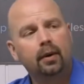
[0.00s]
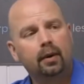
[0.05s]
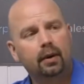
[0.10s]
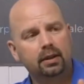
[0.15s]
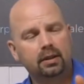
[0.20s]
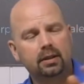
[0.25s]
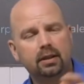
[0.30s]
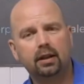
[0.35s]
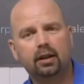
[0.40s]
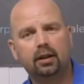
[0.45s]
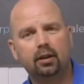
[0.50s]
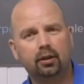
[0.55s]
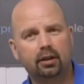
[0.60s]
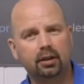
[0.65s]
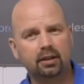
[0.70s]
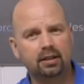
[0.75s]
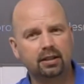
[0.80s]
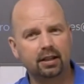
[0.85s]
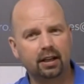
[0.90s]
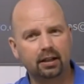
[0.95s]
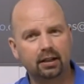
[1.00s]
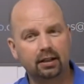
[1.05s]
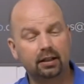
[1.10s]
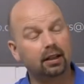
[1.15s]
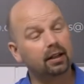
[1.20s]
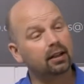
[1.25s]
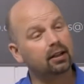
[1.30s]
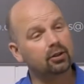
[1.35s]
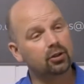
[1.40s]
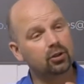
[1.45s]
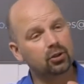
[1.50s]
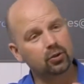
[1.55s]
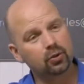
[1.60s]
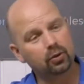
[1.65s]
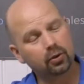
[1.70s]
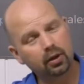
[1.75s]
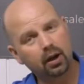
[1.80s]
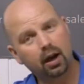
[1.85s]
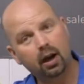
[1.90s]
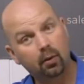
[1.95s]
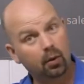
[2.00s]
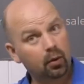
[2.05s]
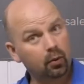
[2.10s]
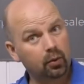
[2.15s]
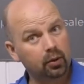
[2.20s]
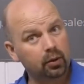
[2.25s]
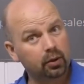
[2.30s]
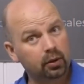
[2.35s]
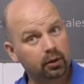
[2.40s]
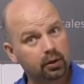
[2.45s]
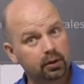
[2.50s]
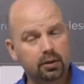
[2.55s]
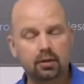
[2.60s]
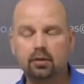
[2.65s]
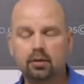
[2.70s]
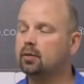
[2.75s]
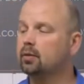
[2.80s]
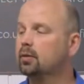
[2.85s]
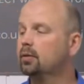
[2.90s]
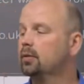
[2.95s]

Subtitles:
Let's take a look inside and I'll show you how it works.